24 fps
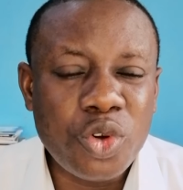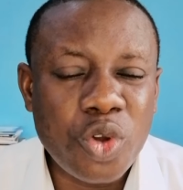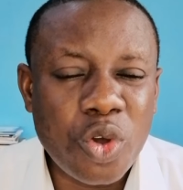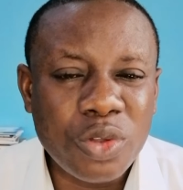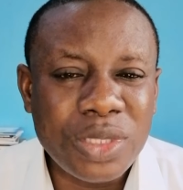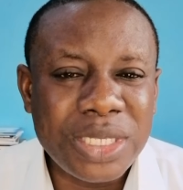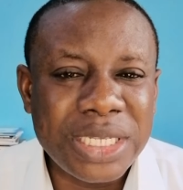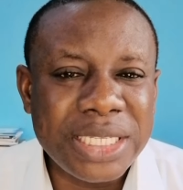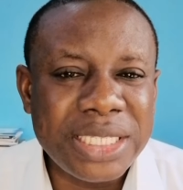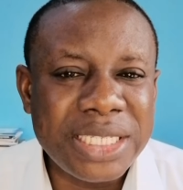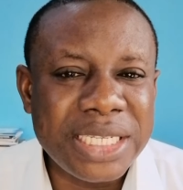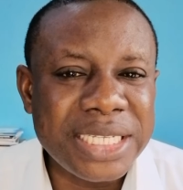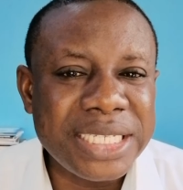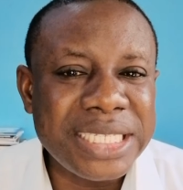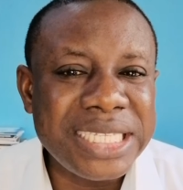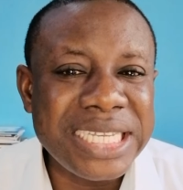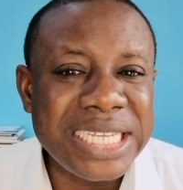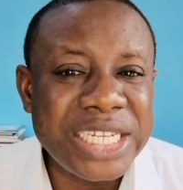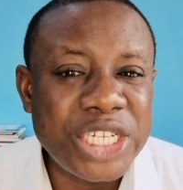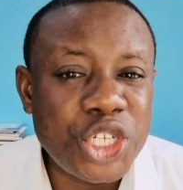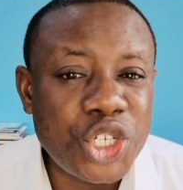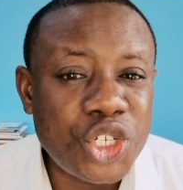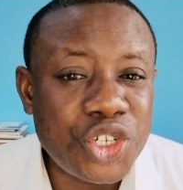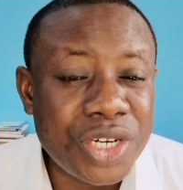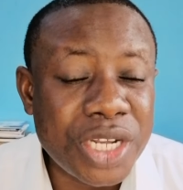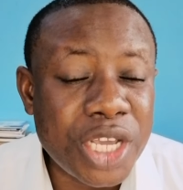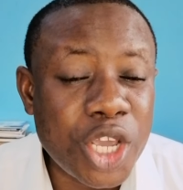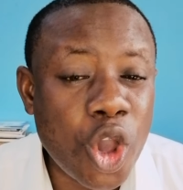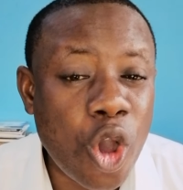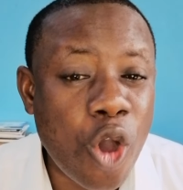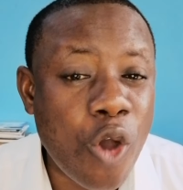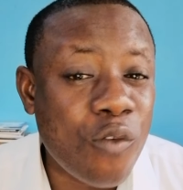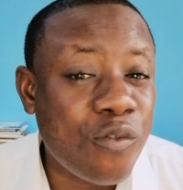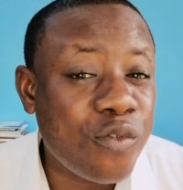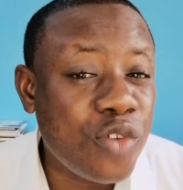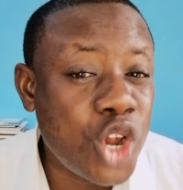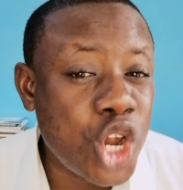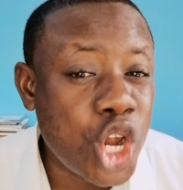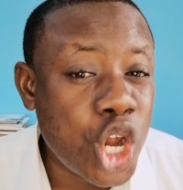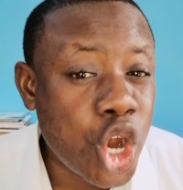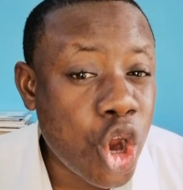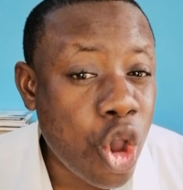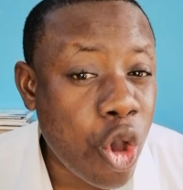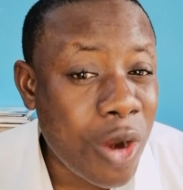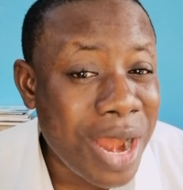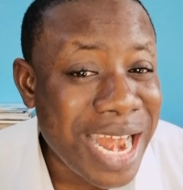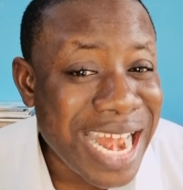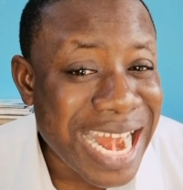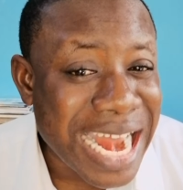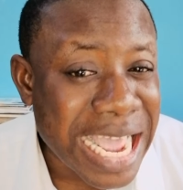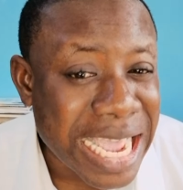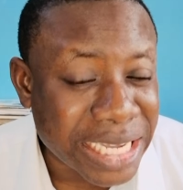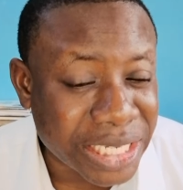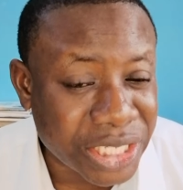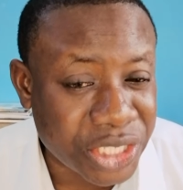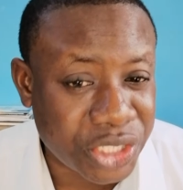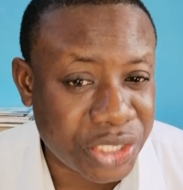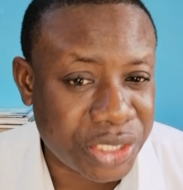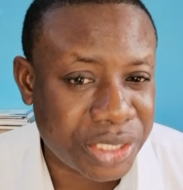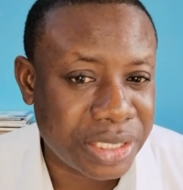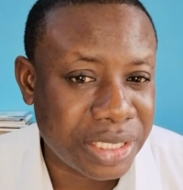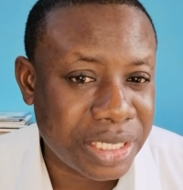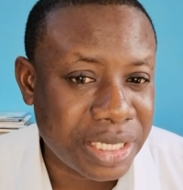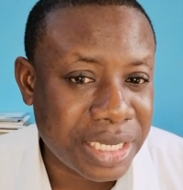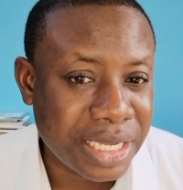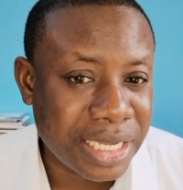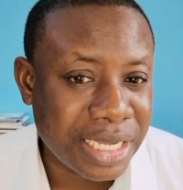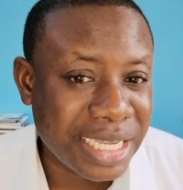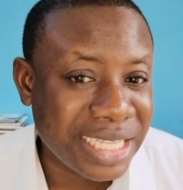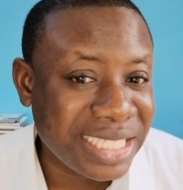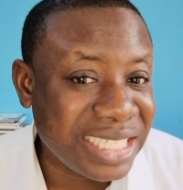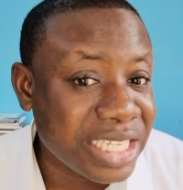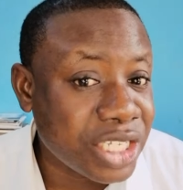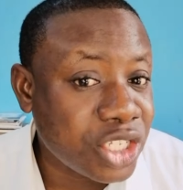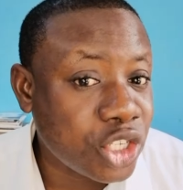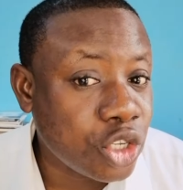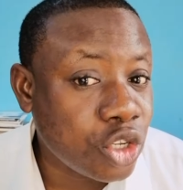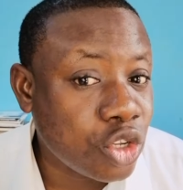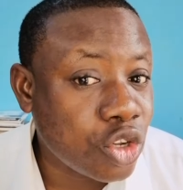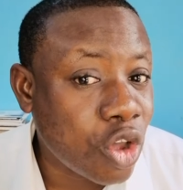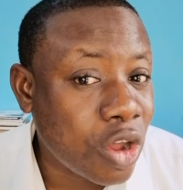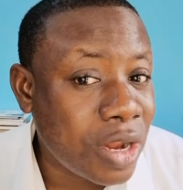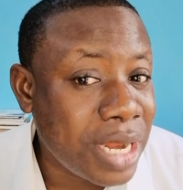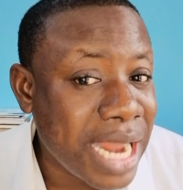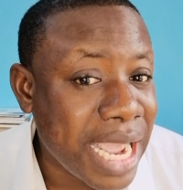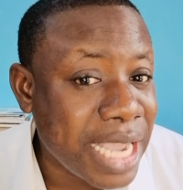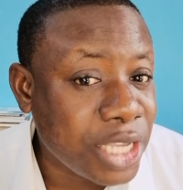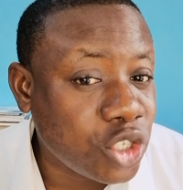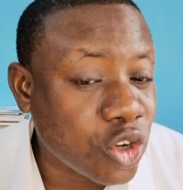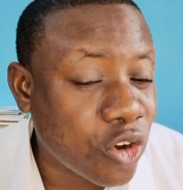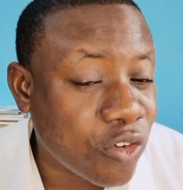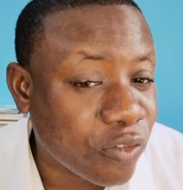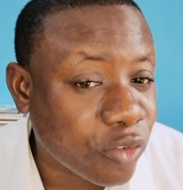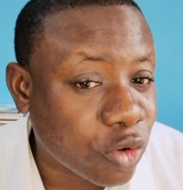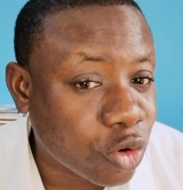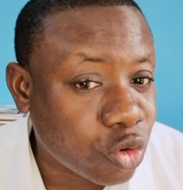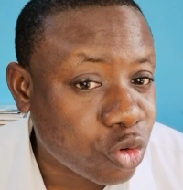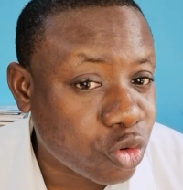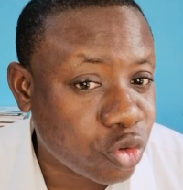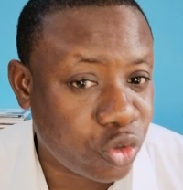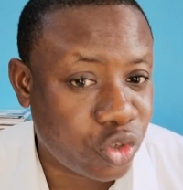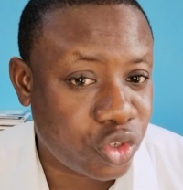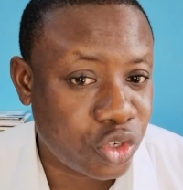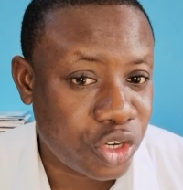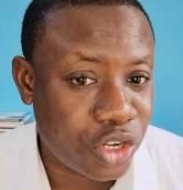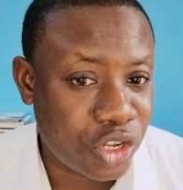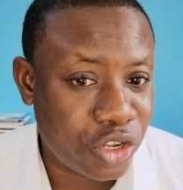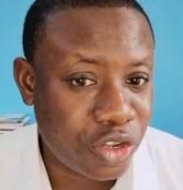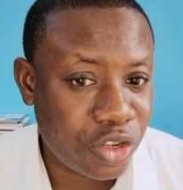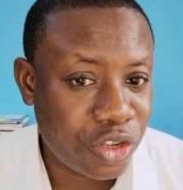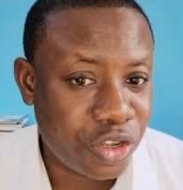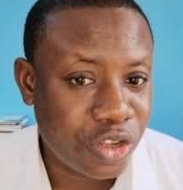Note, it is the tree of knowledge. It is knowledge of good.